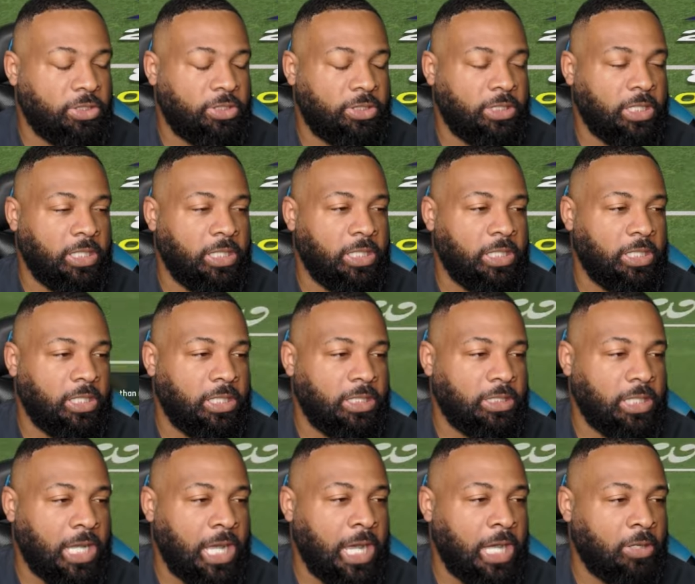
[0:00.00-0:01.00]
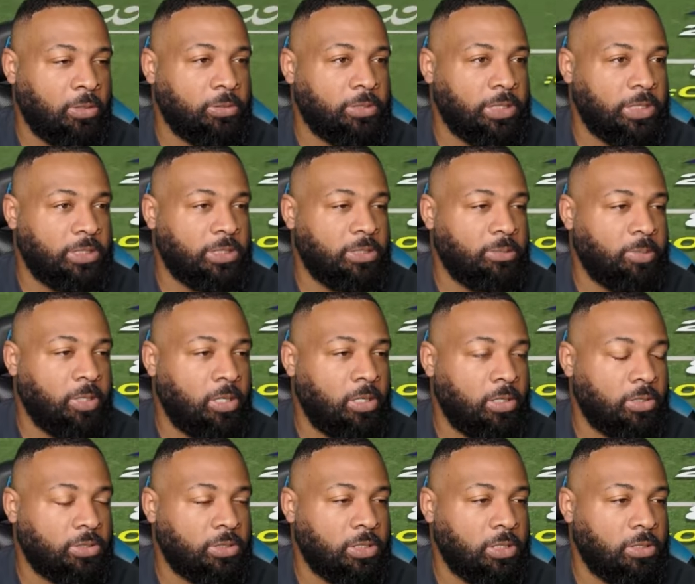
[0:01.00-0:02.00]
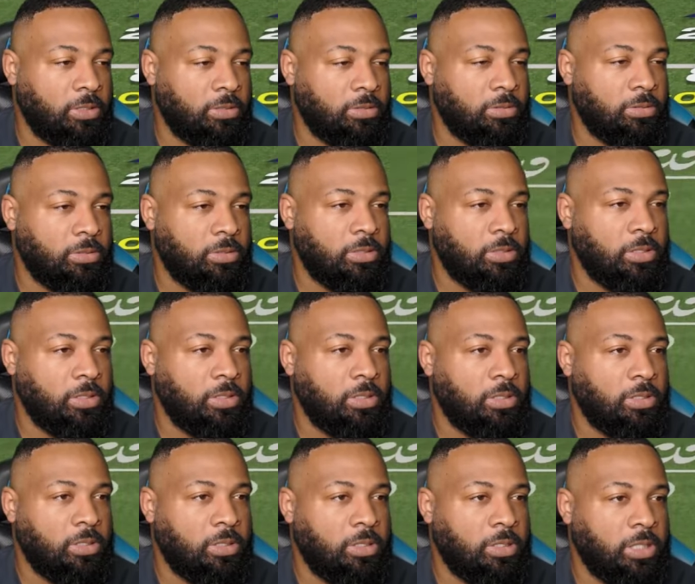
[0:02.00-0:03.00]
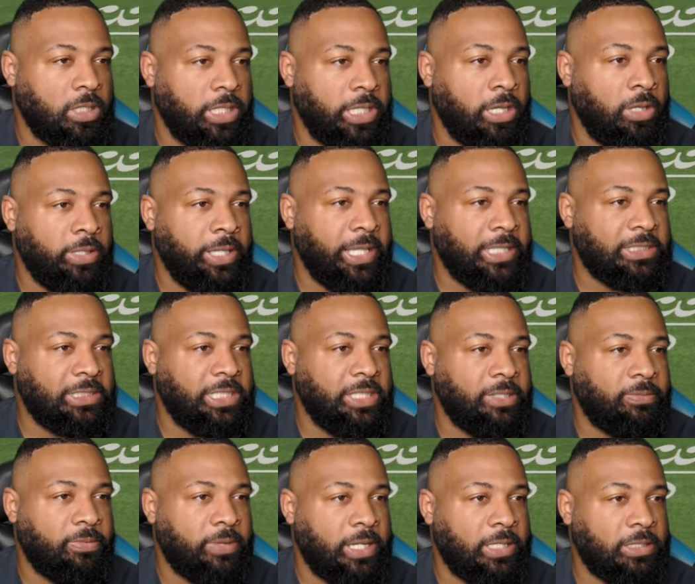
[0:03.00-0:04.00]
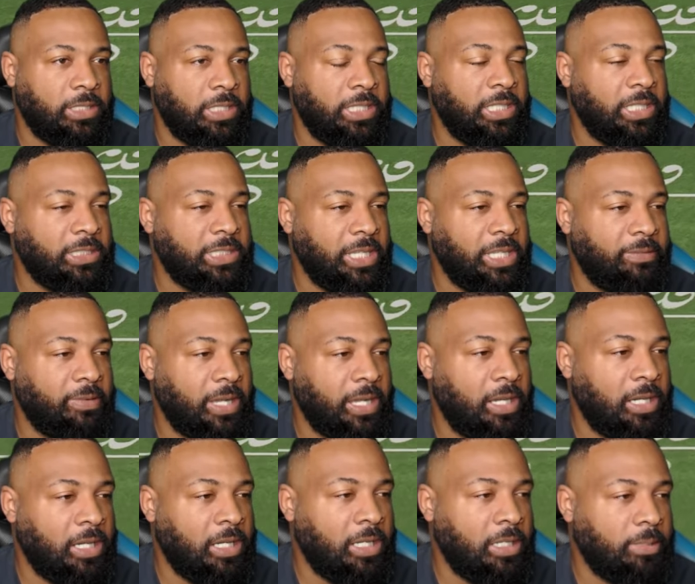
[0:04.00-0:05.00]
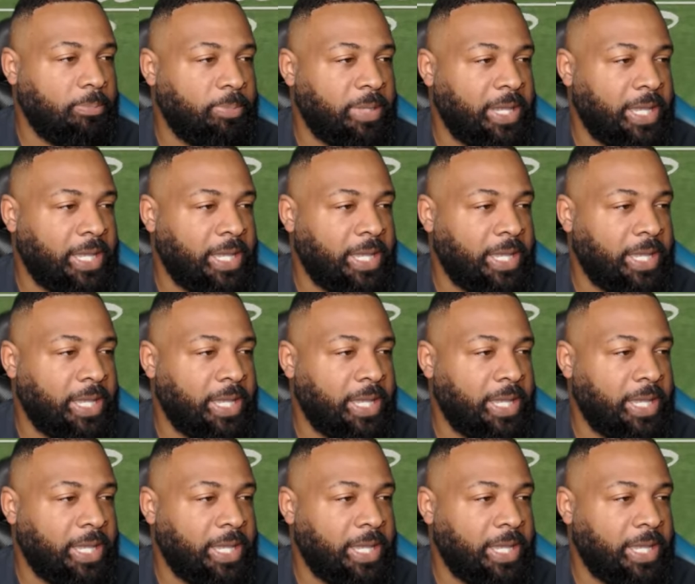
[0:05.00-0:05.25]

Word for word: just uh, I don't touch the ball. So he only has gift friend. He does have uh,